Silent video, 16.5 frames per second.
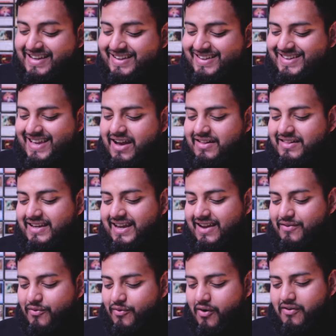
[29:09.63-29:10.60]
yelling
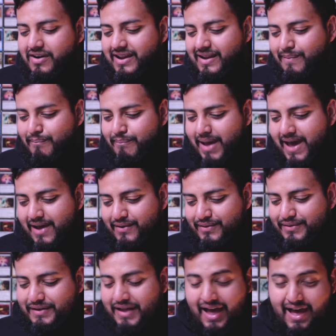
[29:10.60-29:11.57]
and roaring in
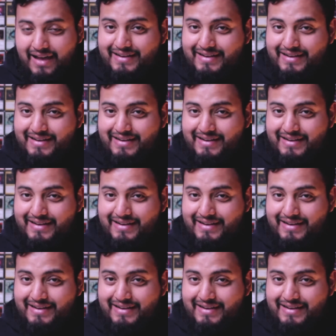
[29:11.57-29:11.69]
battle.